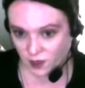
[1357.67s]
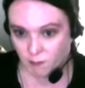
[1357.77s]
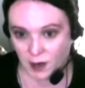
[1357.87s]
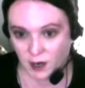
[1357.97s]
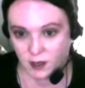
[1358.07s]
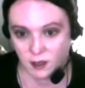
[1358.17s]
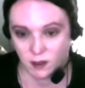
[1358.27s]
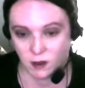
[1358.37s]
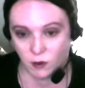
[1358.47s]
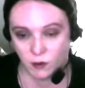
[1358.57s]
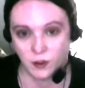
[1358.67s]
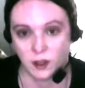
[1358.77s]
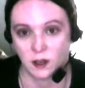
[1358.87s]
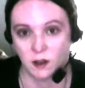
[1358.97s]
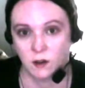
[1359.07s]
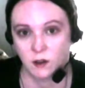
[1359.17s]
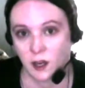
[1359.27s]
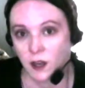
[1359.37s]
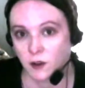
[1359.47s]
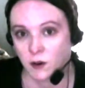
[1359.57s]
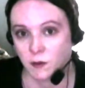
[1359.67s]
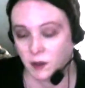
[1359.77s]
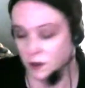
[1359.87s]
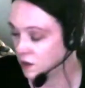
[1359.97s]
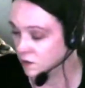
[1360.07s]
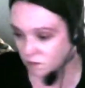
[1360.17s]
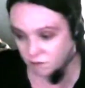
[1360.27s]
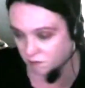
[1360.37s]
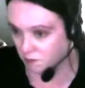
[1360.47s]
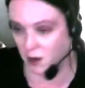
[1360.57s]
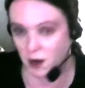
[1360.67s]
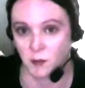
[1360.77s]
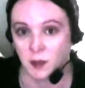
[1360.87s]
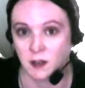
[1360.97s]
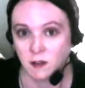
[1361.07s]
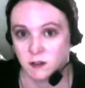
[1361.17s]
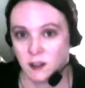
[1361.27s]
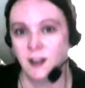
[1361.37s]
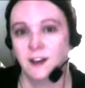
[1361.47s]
abandon the whole thing altogether. Then by all means.